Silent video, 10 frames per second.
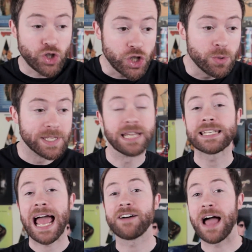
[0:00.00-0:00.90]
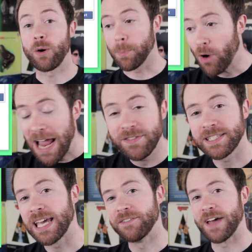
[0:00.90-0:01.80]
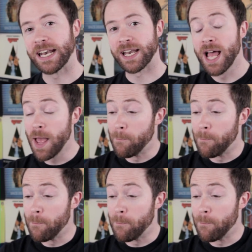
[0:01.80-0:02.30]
choosing to have our privacy invaded,